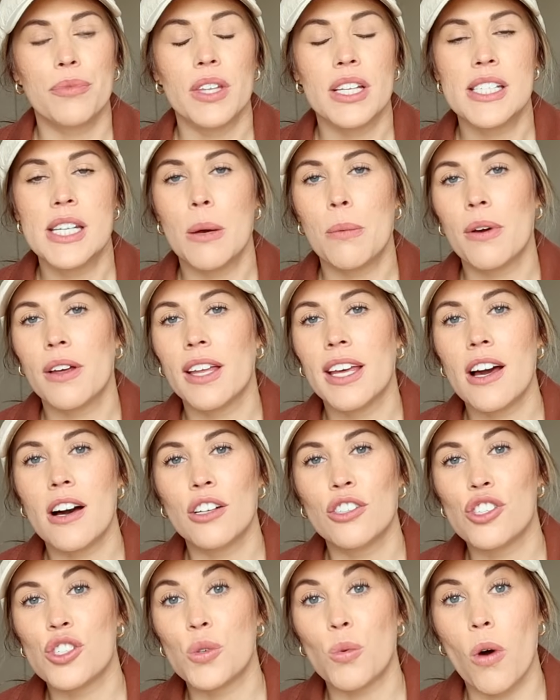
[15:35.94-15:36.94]
Typically
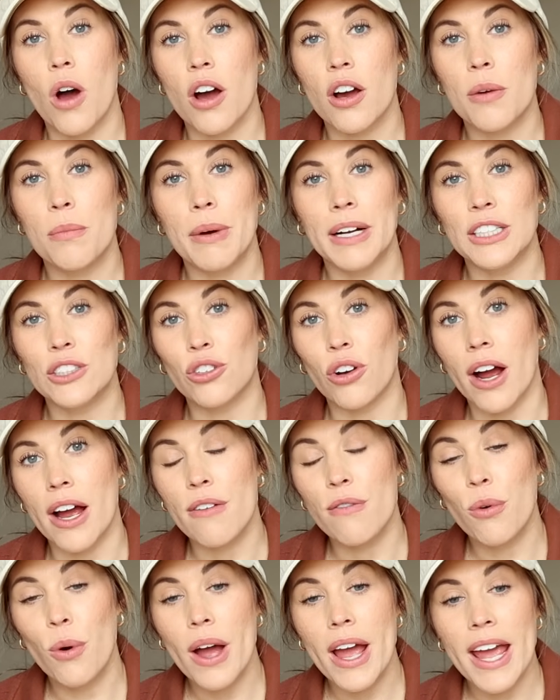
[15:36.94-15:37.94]
I'll just walk my
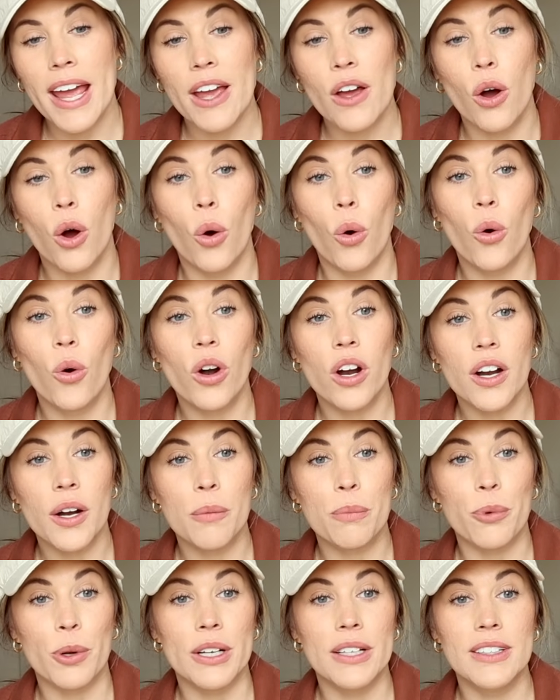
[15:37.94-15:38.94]
driveway,
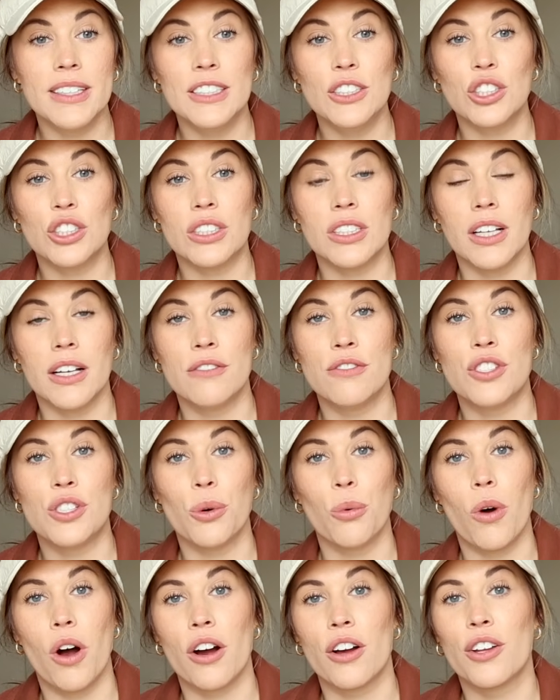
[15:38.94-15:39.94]
or Breelyn just loves
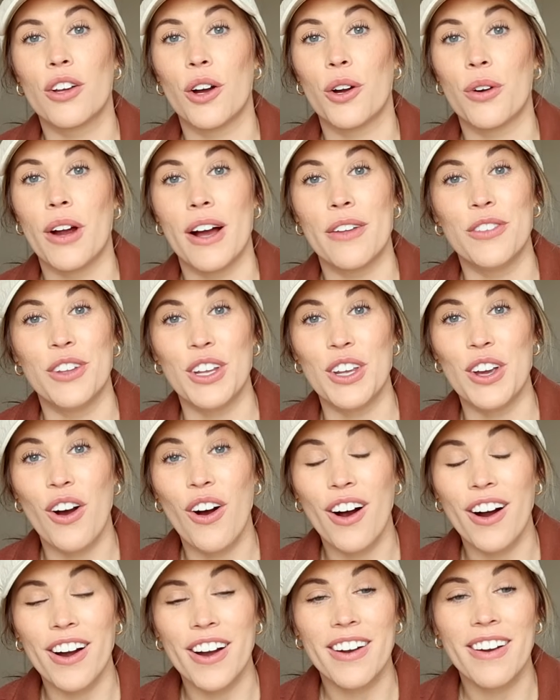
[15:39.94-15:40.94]
to walk around the
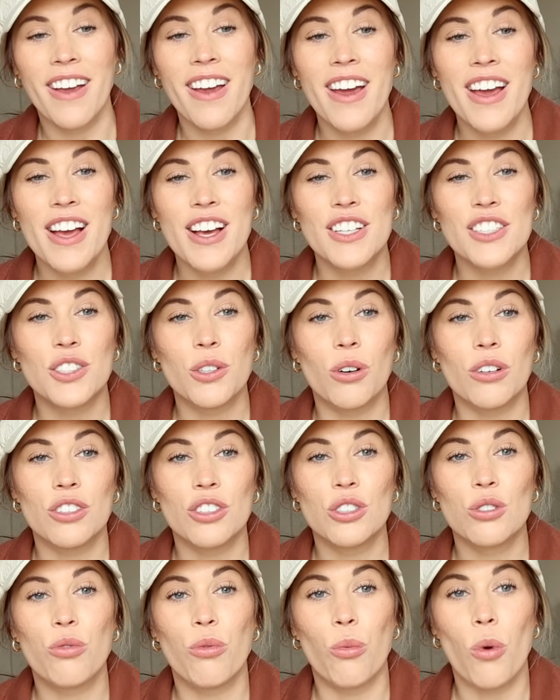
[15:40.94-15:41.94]
yard, so I'll
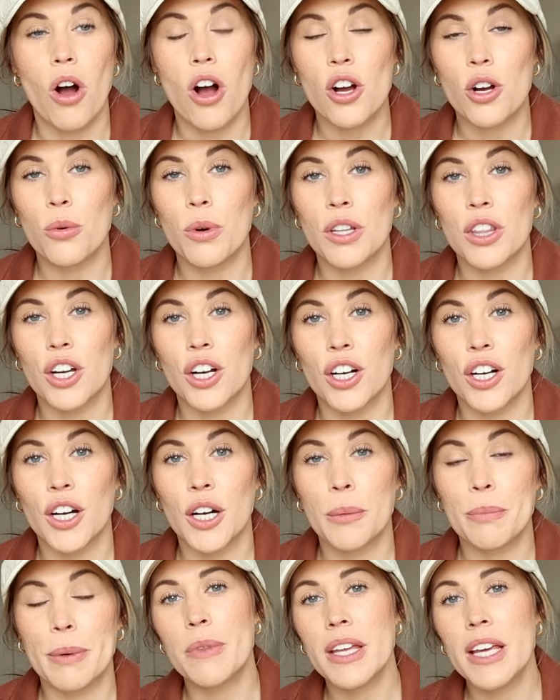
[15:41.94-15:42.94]
just walk with
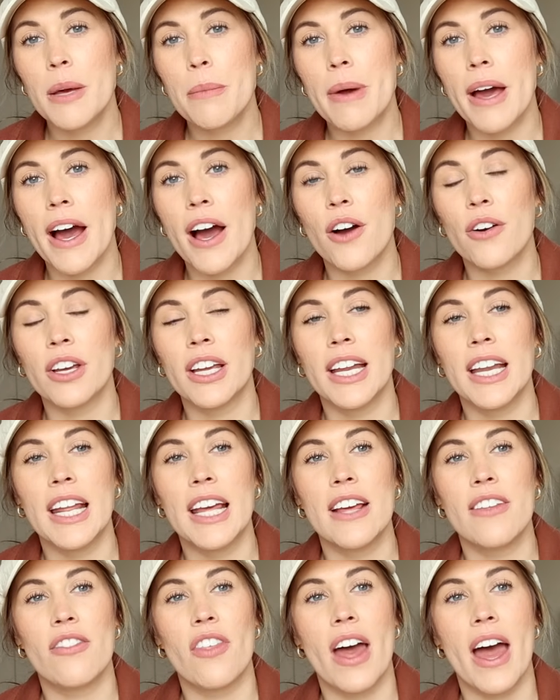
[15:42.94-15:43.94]
her. The thing about
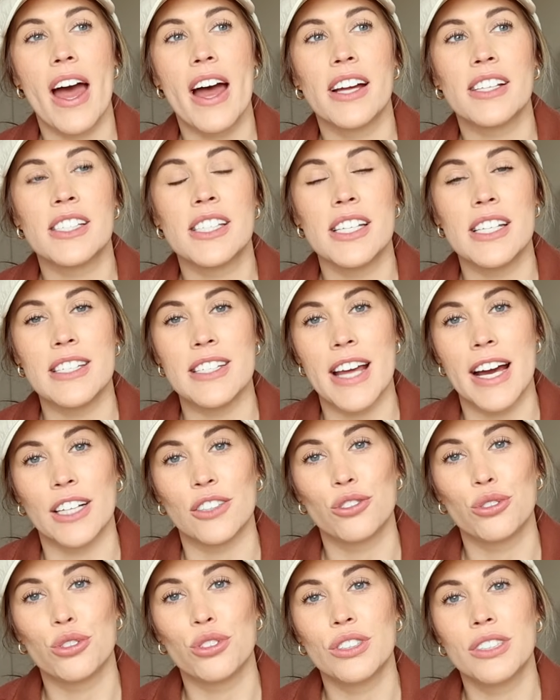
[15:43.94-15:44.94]
getting that
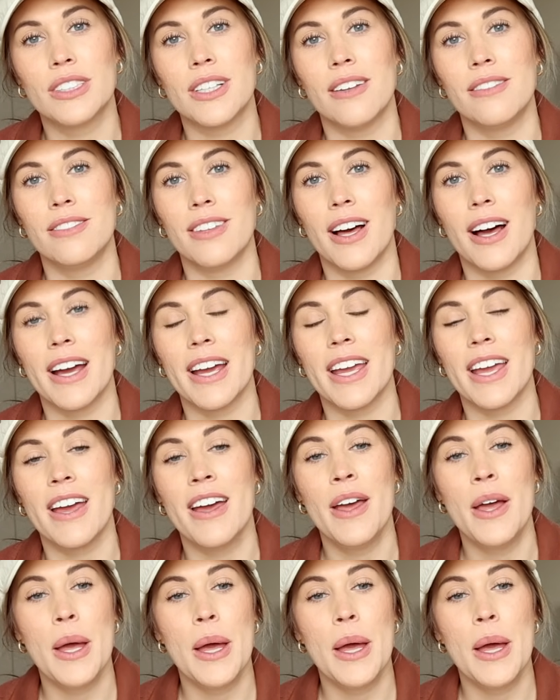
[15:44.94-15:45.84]
natural sunlight,